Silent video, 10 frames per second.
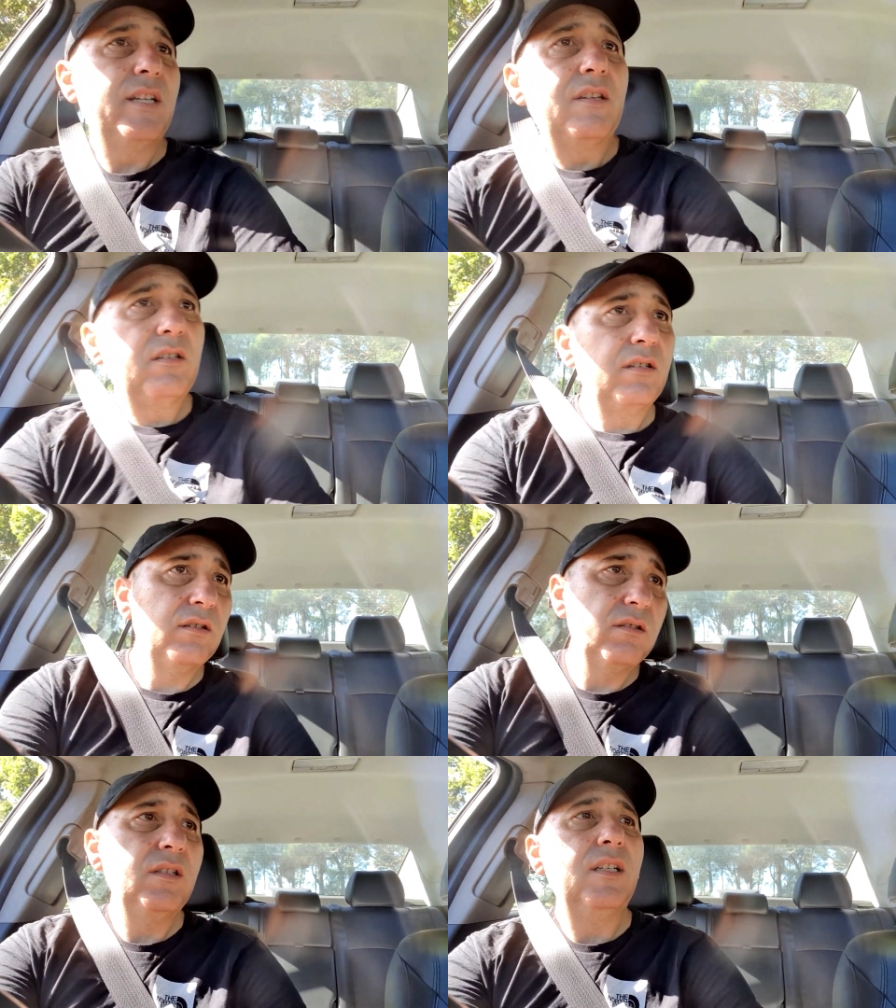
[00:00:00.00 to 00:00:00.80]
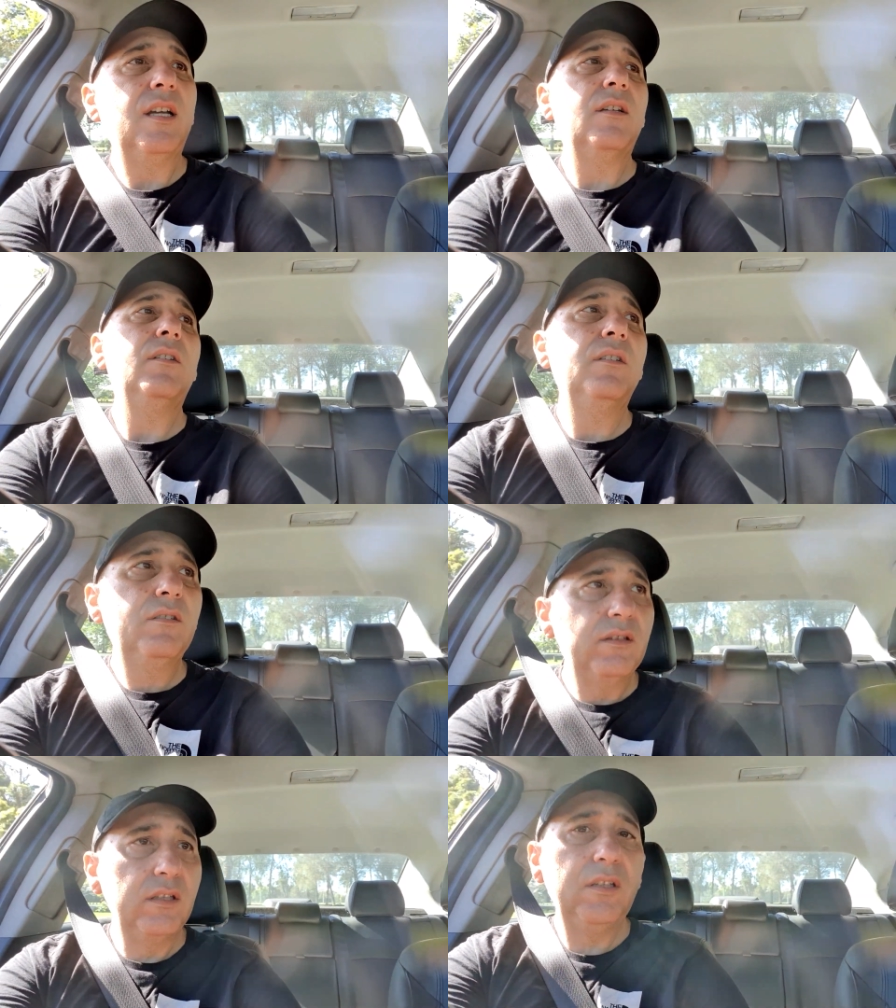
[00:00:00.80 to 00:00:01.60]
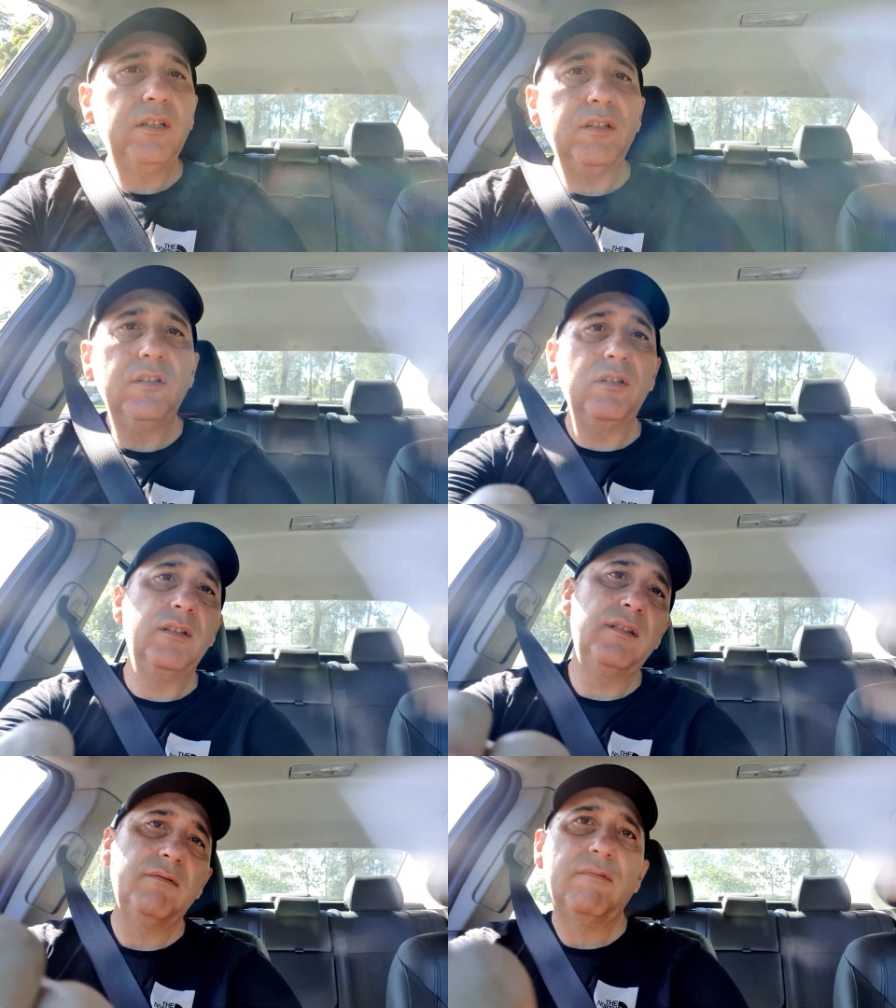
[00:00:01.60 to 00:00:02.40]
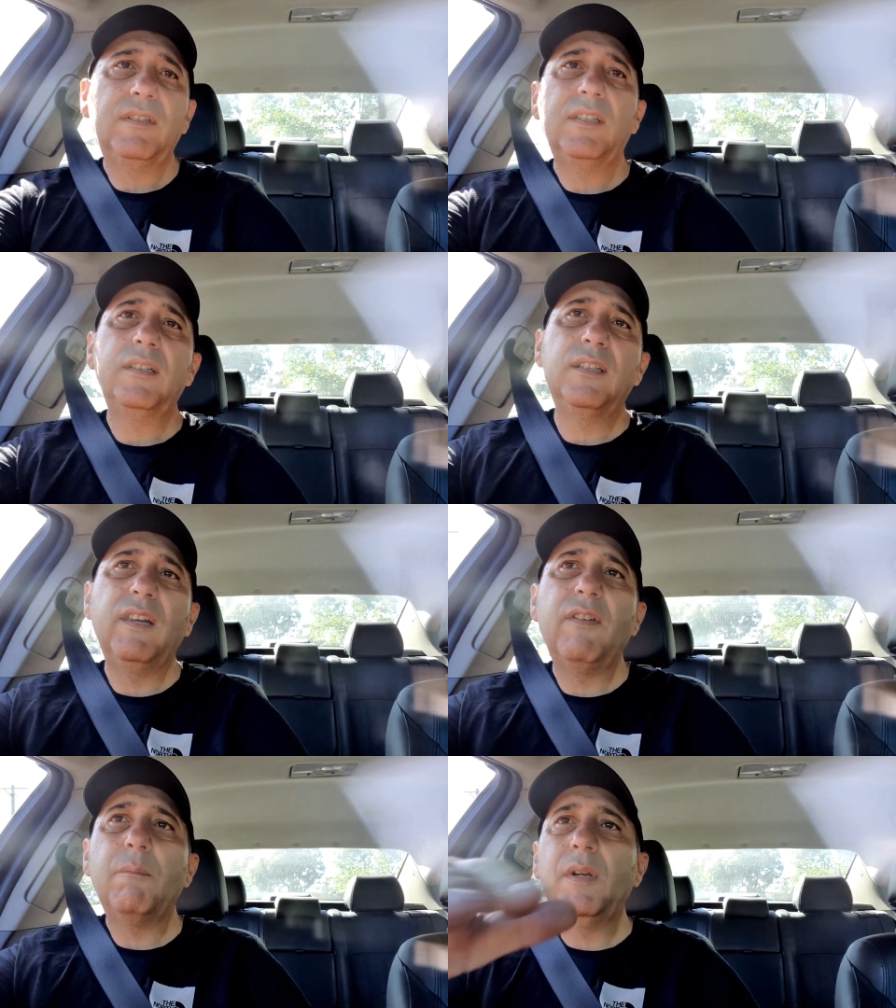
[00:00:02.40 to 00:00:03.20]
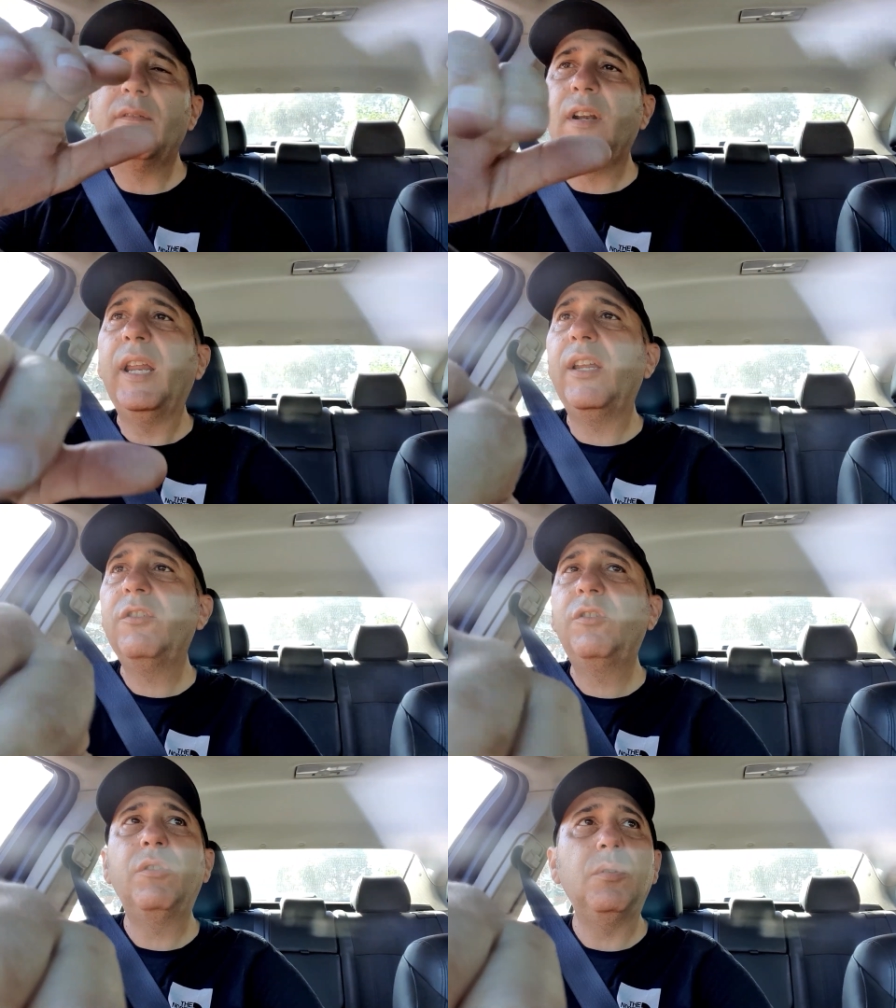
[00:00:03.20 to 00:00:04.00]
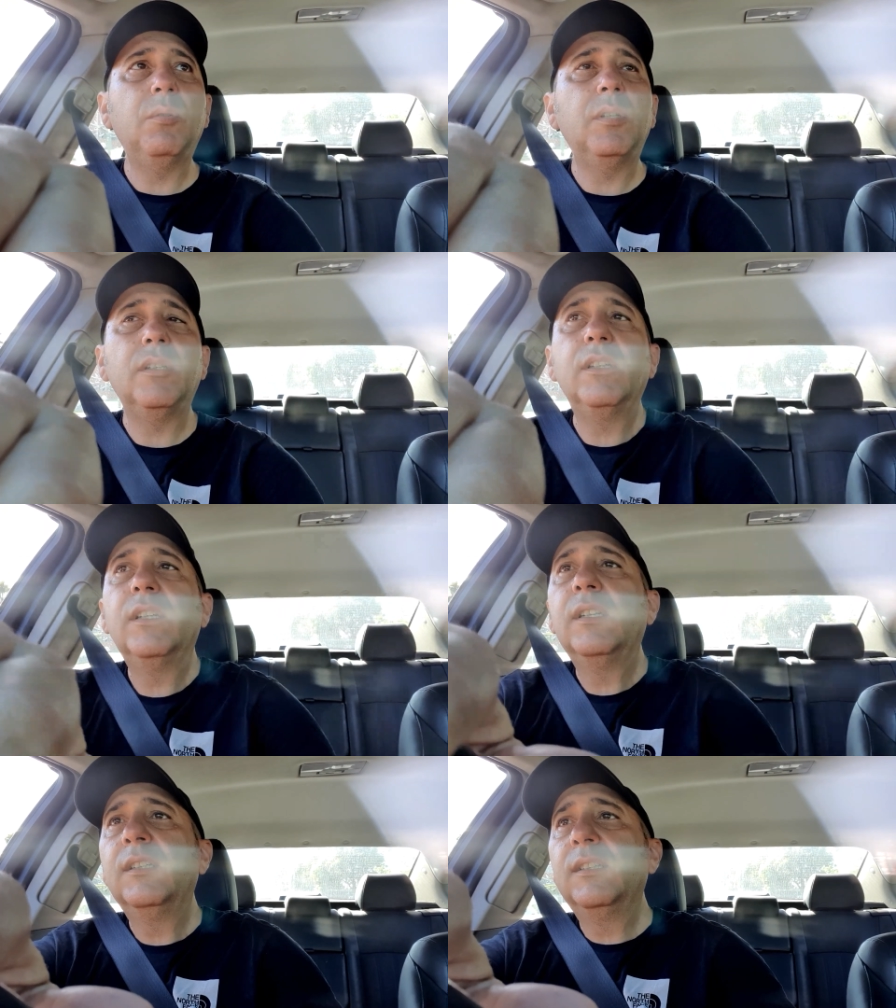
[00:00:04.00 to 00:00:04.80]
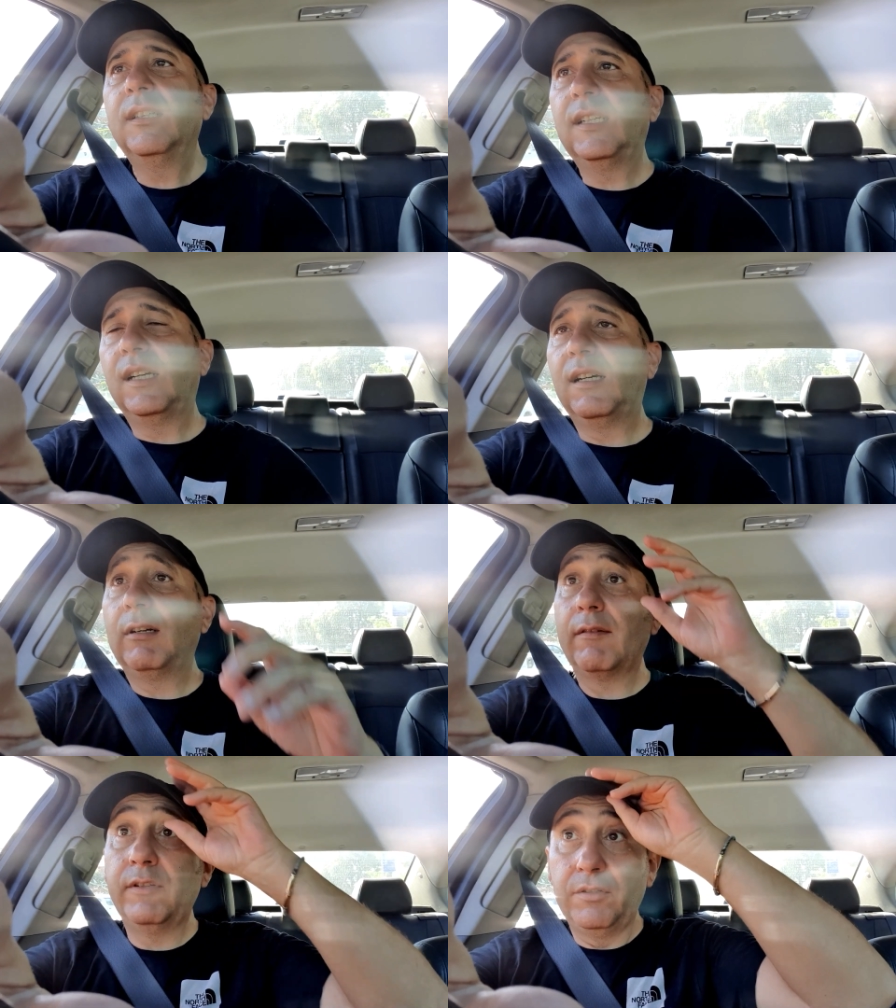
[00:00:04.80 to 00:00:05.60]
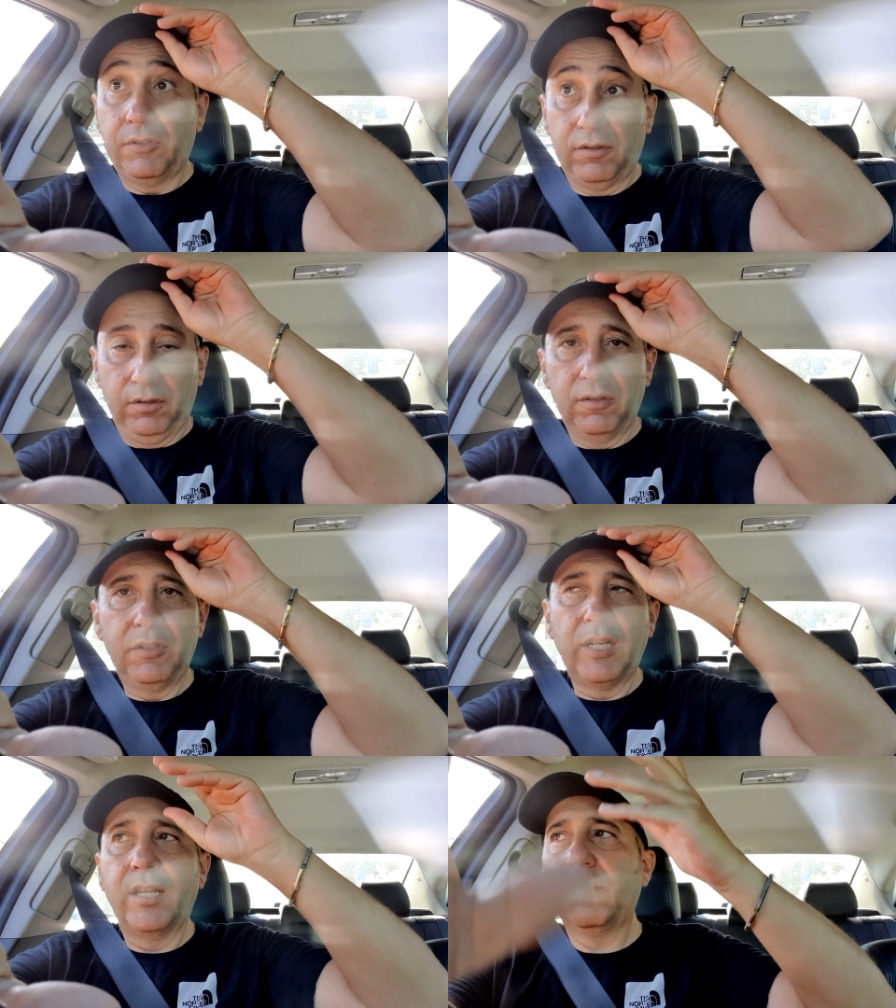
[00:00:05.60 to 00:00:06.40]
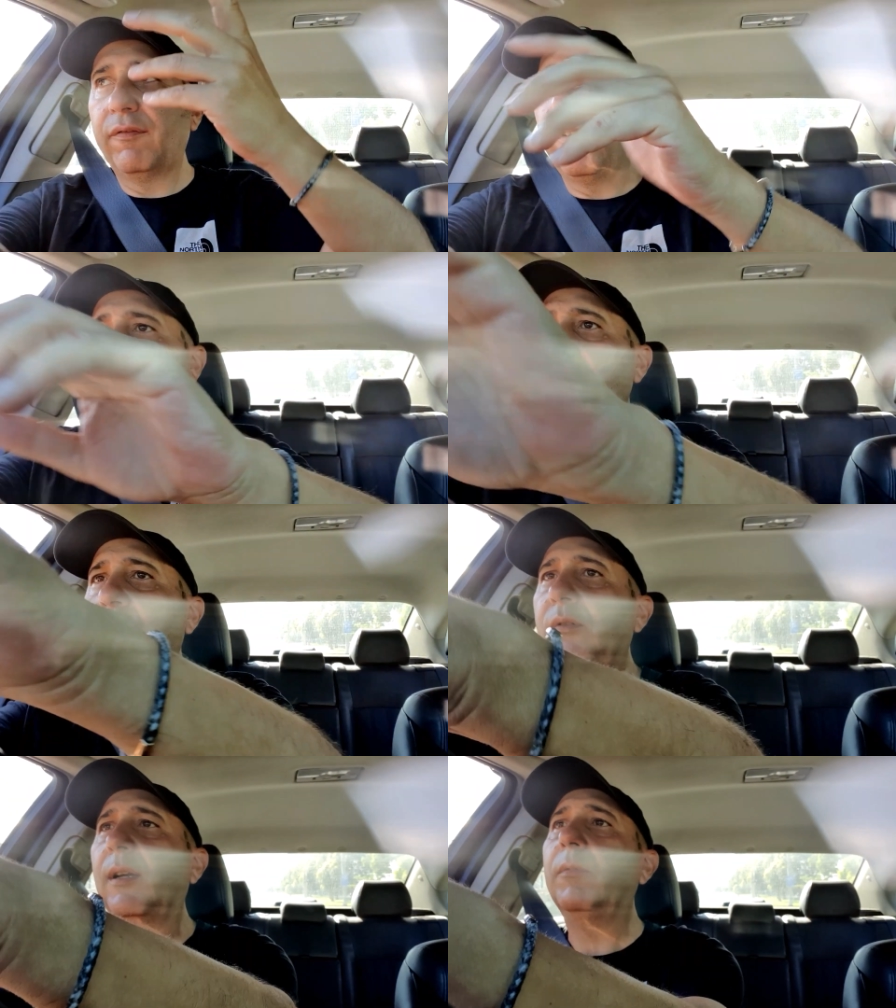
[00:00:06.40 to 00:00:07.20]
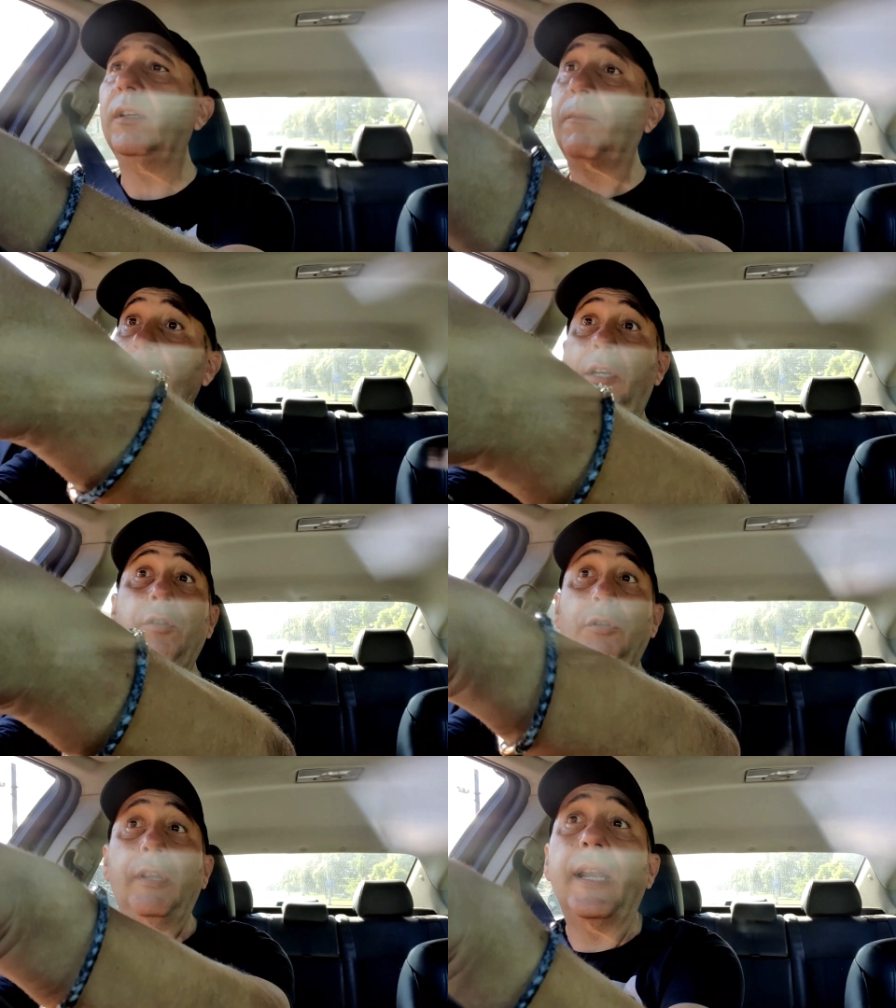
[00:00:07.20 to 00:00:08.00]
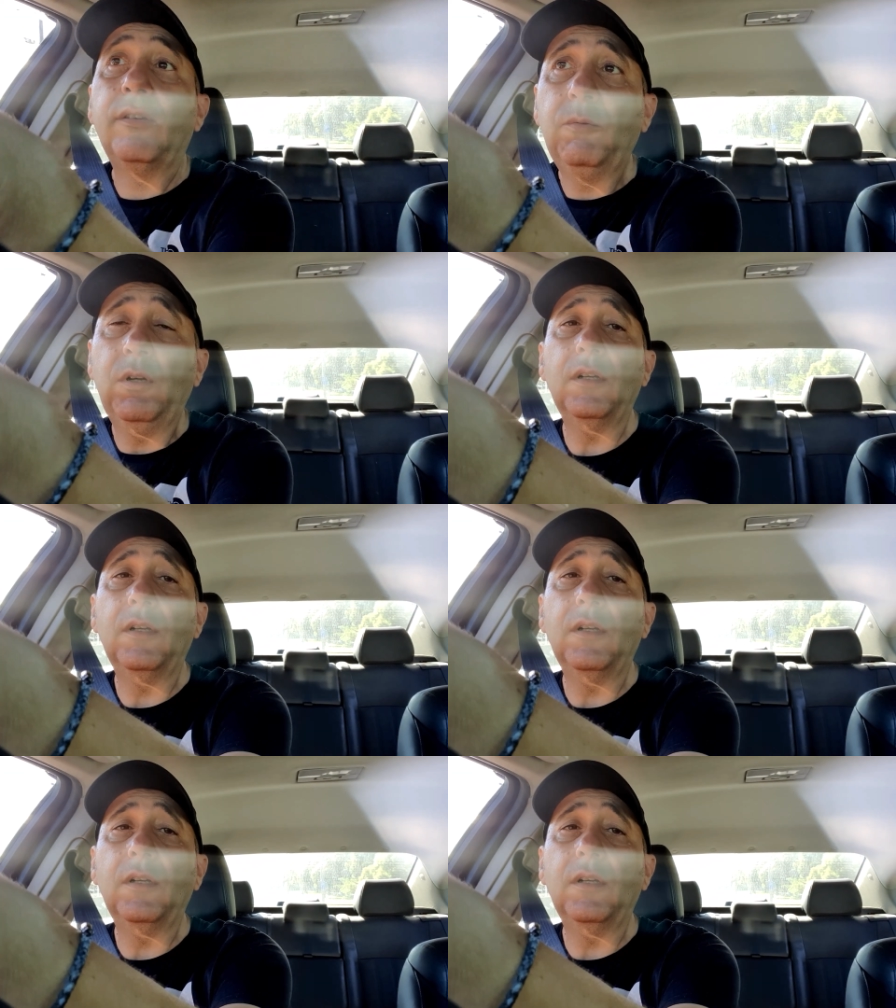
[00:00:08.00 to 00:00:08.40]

that's you know you can give a bit of an edge to it uh, rather than just use you know your phone or something. I mean, you could do that as well.